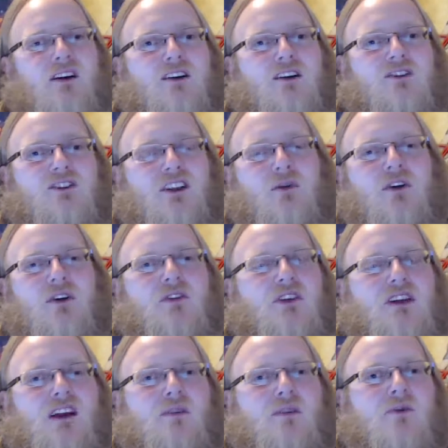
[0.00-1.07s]
So they quickly
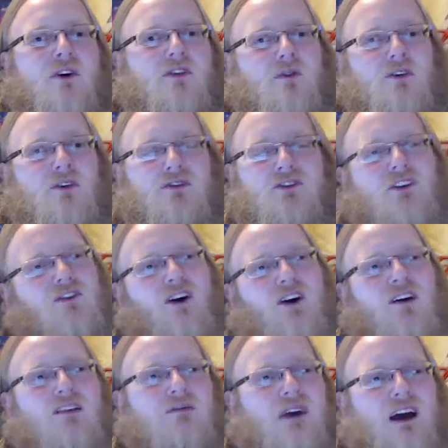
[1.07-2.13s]
get up on the roofs and
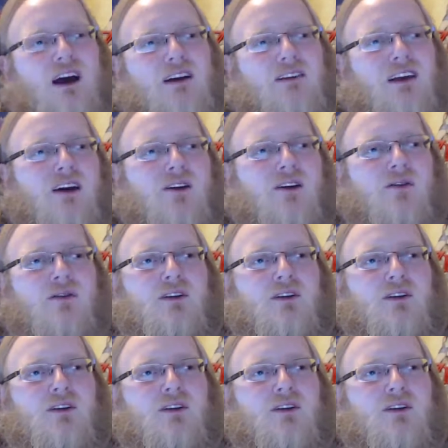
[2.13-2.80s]
knock him back down.